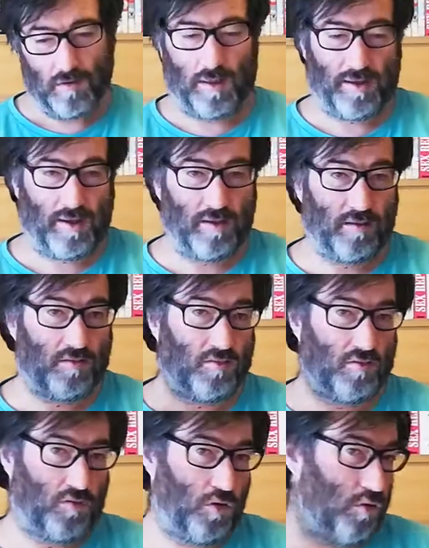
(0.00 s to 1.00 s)
Like I
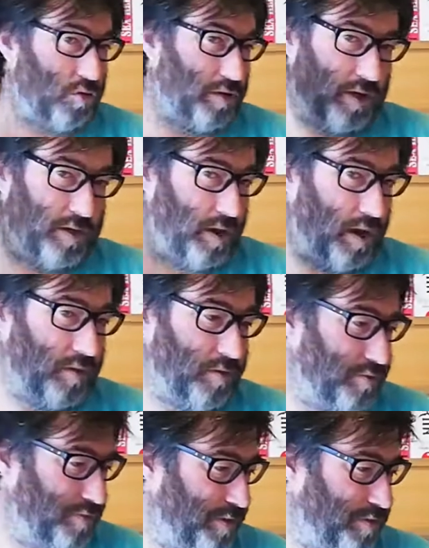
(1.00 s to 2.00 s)
told in
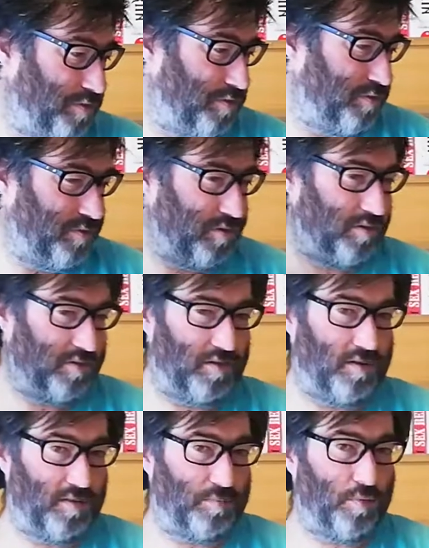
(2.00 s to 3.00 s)
other videos,
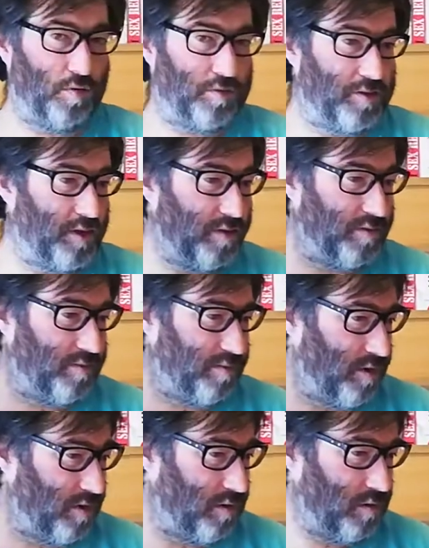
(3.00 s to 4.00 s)
she's a Portuguese
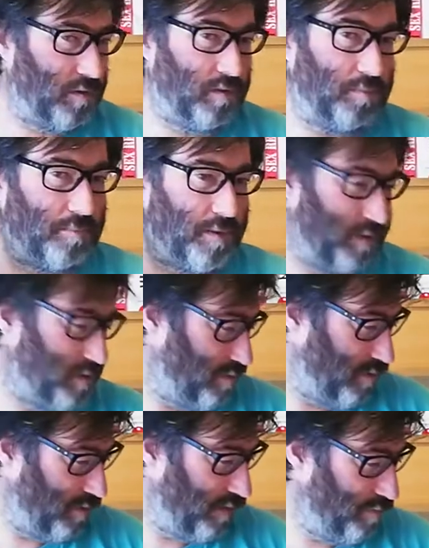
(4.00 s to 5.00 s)
girl, but
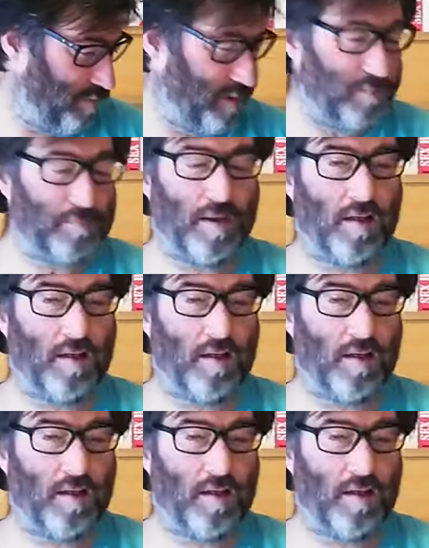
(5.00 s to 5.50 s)
she lives in